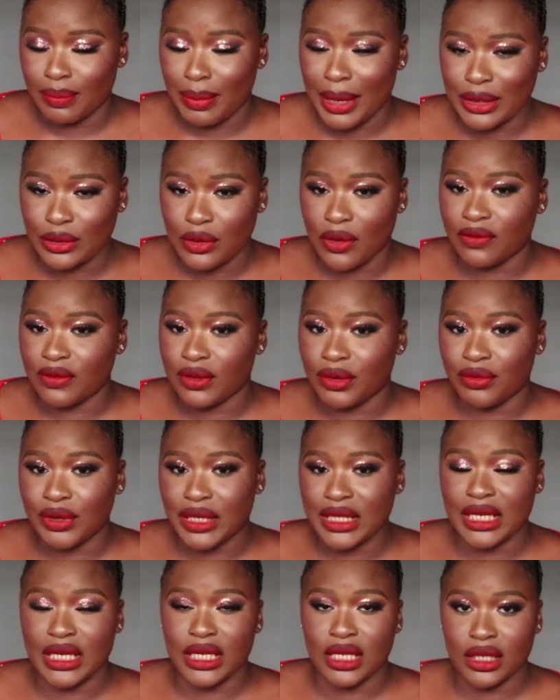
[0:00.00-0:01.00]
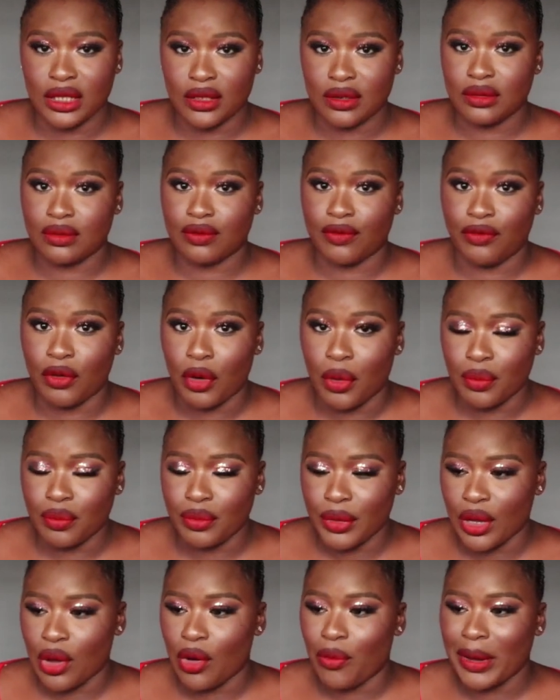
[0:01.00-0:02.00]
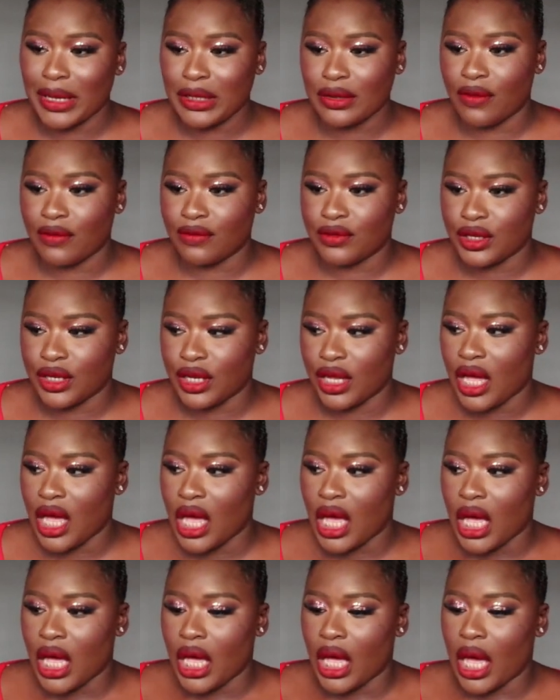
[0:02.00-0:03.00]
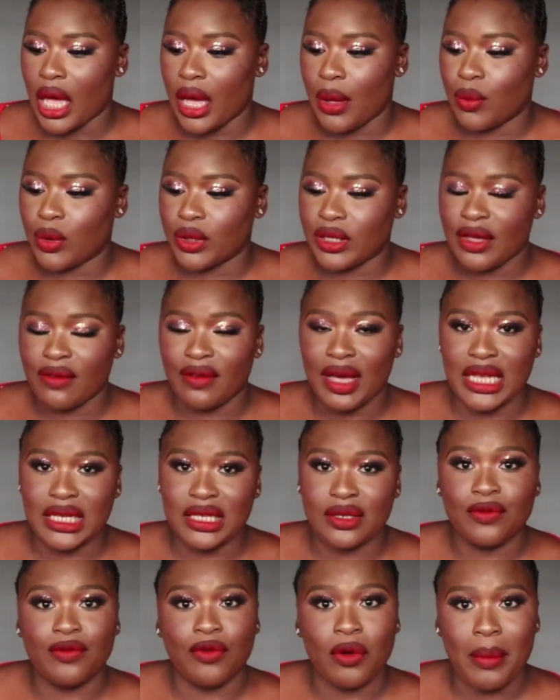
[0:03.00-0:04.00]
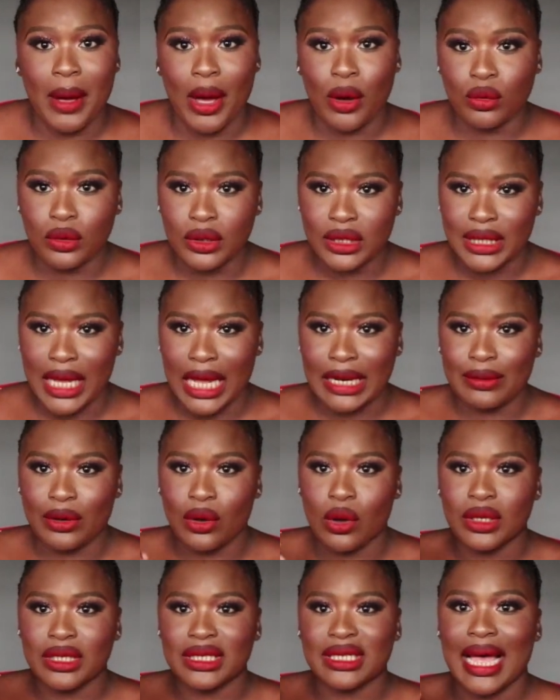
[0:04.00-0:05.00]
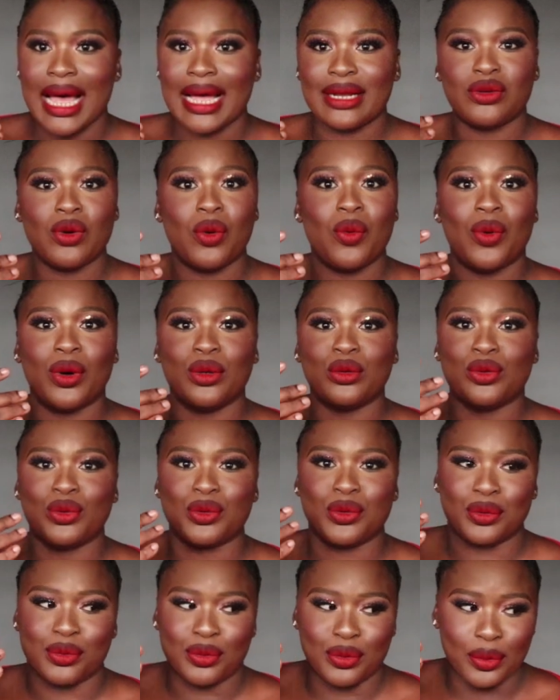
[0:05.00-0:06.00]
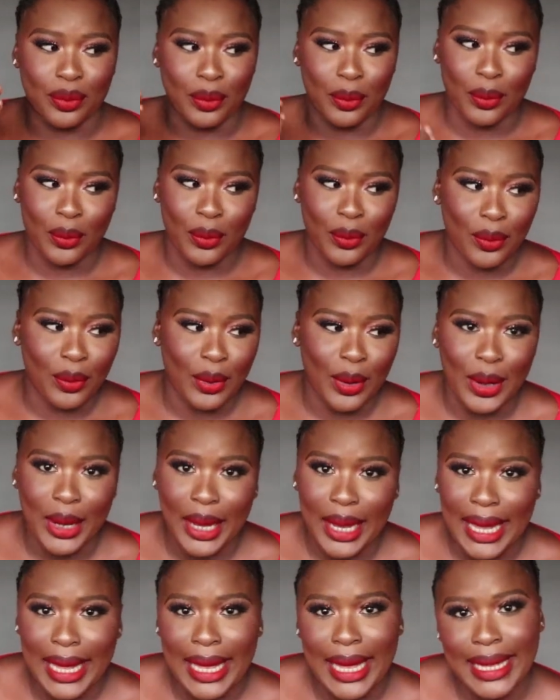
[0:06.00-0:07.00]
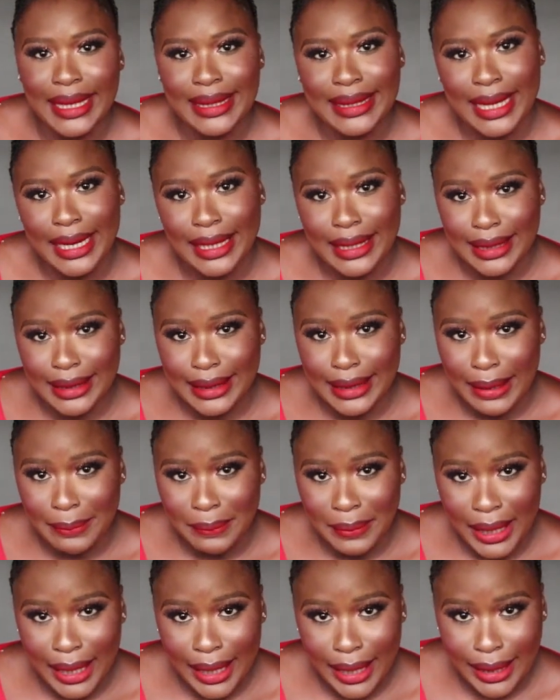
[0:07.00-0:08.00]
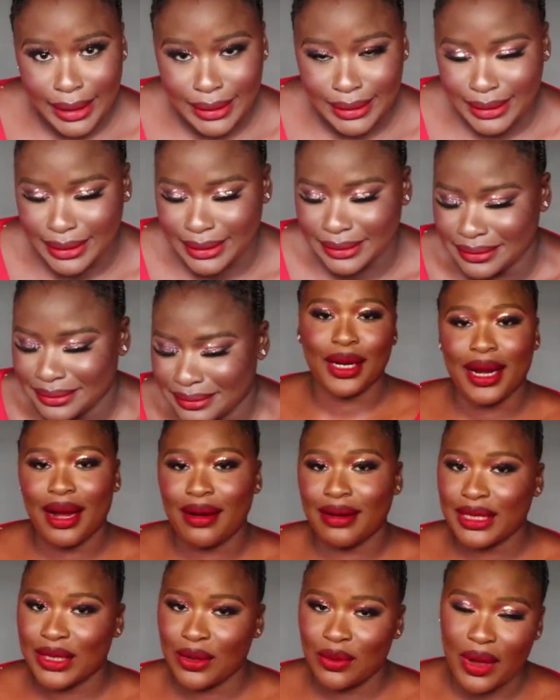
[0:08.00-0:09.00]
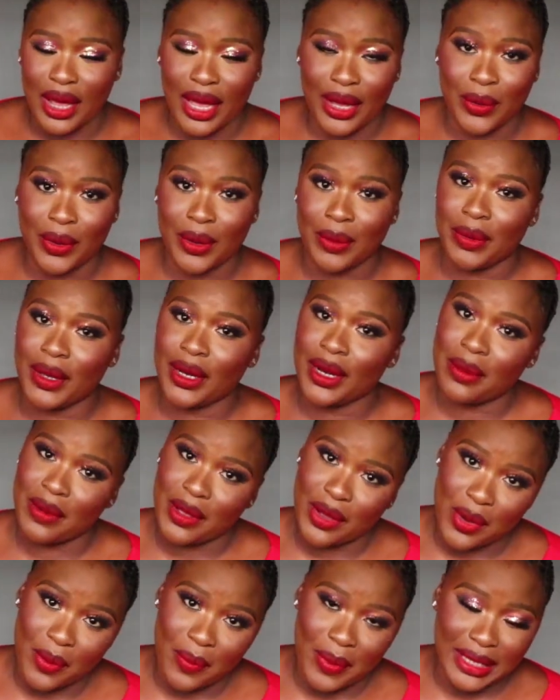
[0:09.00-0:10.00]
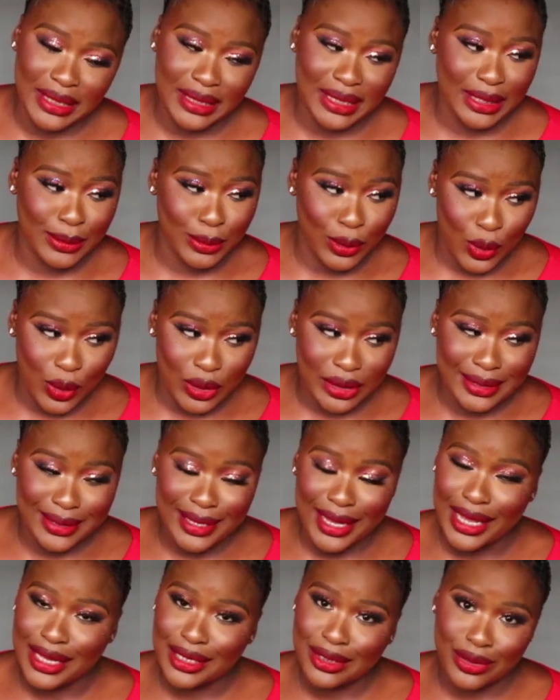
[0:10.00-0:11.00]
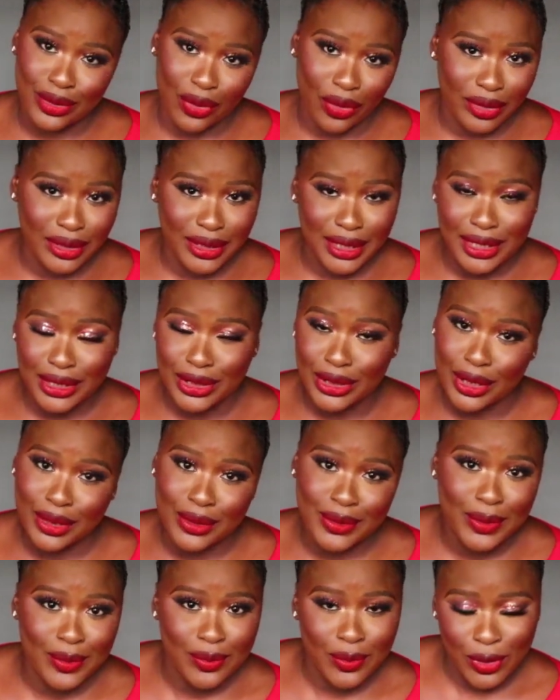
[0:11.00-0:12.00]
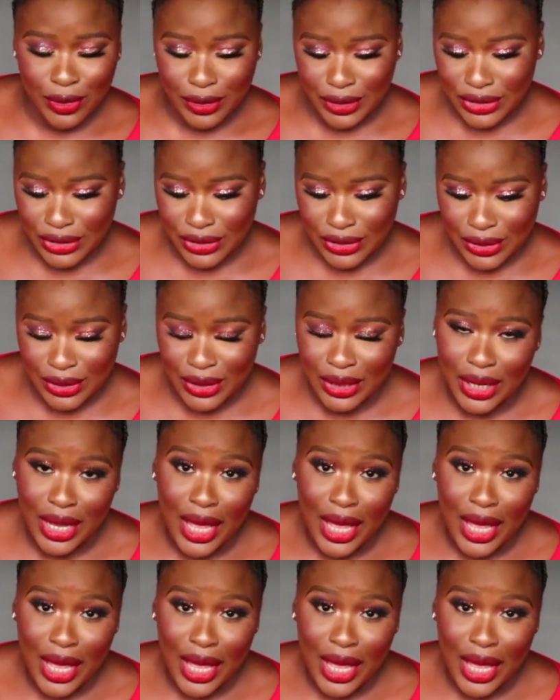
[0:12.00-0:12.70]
part of the reason is from me, or part of the whatever is from my own side, because I don't want to enter kidnapper hand. Another reason why I quit being a makeup artist is because the insult is just too much.